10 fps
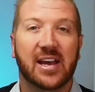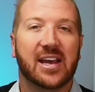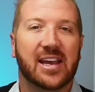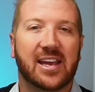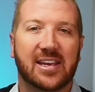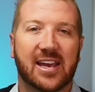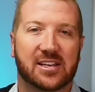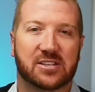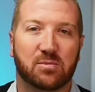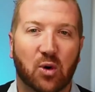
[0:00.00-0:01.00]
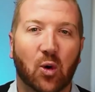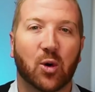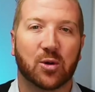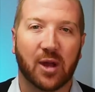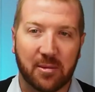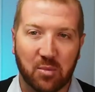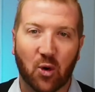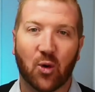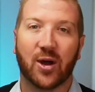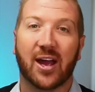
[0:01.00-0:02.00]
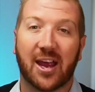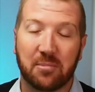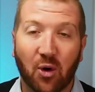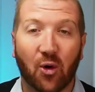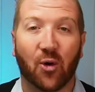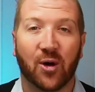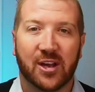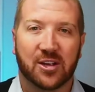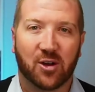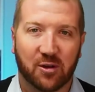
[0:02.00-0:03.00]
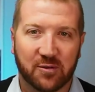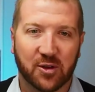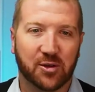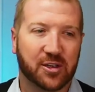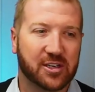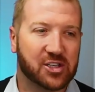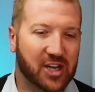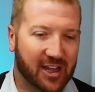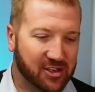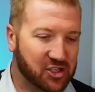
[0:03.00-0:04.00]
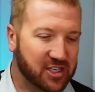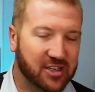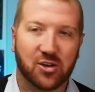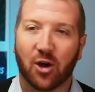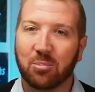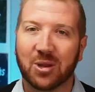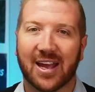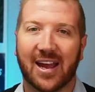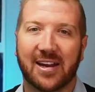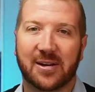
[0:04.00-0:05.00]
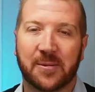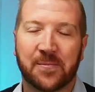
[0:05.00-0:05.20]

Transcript: It gets more and more and more convoluted, challenging, complicated,